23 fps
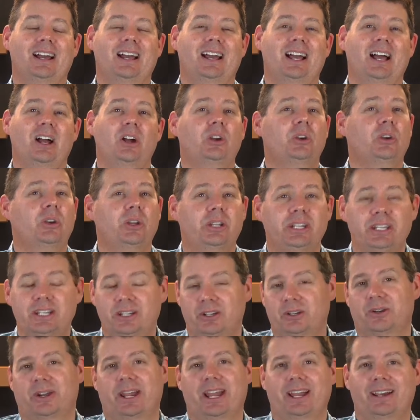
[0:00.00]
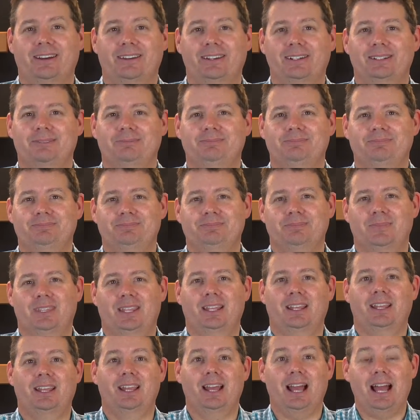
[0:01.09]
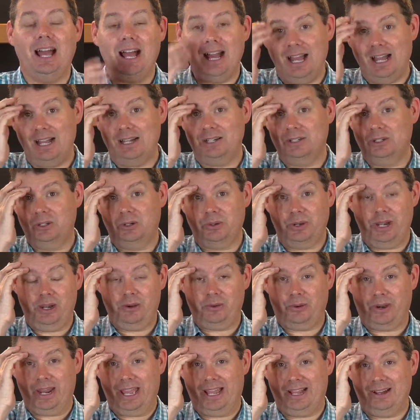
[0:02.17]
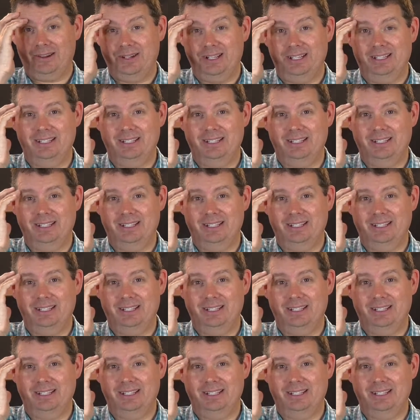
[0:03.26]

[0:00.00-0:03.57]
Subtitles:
A hurting crowd, a hungry crowd.